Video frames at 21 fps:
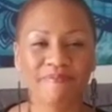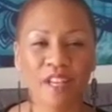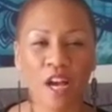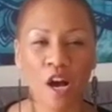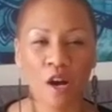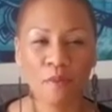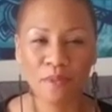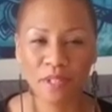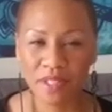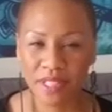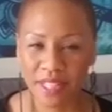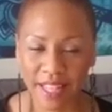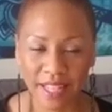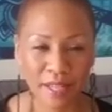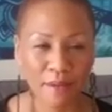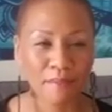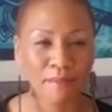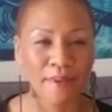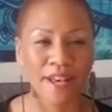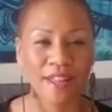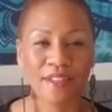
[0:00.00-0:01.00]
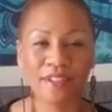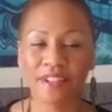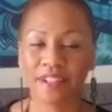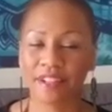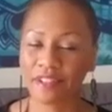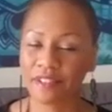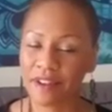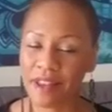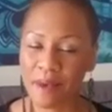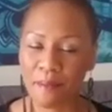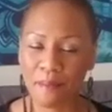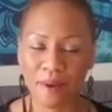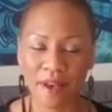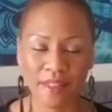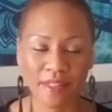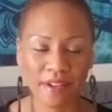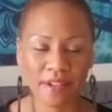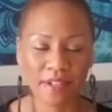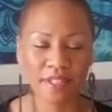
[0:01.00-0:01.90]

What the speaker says: almost like a mother, a grandmother.